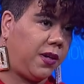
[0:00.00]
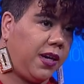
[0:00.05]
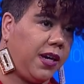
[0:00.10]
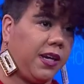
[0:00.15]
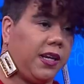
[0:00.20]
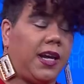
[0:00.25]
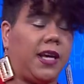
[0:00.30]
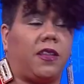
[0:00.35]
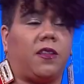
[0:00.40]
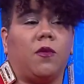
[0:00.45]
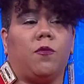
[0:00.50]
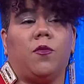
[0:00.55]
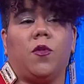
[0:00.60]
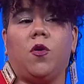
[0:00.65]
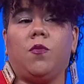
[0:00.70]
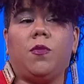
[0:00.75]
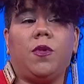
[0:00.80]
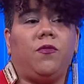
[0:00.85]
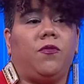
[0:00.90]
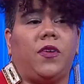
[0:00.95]
and at the
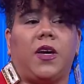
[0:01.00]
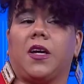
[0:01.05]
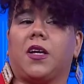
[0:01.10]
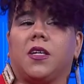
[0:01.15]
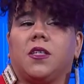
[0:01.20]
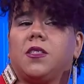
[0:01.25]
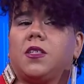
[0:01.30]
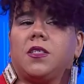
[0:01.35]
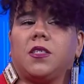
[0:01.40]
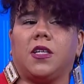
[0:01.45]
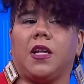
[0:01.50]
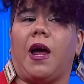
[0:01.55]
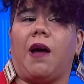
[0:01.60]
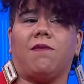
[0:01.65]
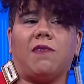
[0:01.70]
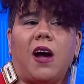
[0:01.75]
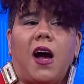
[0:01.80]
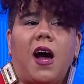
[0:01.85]
moment, Vieques doesn't have a